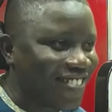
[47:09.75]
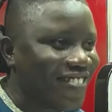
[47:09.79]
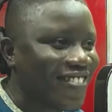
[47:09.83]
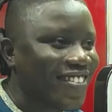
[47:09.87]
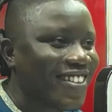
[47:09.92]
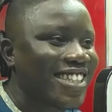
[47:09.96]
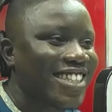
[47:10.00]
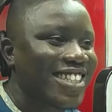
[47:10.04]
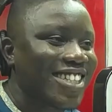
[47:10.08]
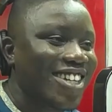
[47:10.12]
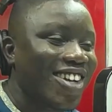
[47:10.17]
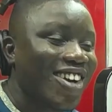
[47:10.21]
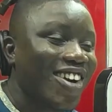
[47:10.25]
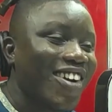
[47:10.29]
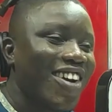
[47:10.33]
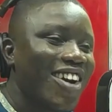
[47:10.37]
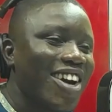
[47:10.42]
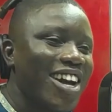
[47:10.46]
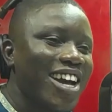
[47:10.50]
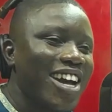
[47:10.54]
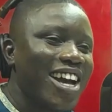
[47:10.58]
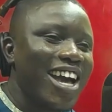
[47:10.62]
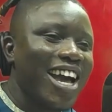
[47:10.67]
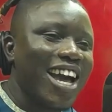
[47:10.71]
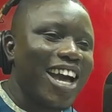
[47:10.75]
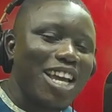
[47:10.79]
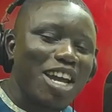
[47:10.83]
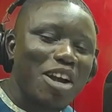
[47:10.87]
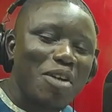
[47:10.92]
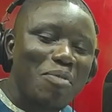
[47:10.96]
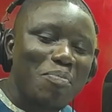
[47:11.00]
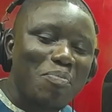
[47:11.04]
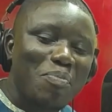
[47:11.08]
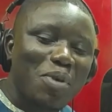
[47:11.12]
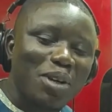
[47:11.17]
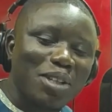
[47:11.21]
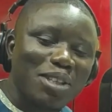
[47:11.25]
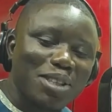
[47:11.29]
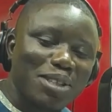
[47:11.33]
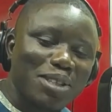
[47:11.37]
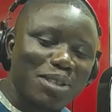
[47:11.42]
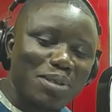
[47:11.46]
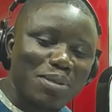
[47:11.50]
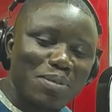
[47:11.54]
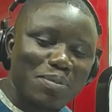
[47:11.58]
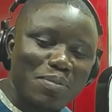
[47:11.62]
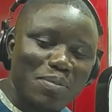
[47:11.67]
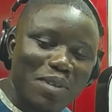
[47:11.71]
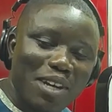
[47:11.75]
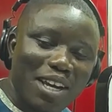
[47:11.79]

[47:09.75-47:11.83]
But you know, I have both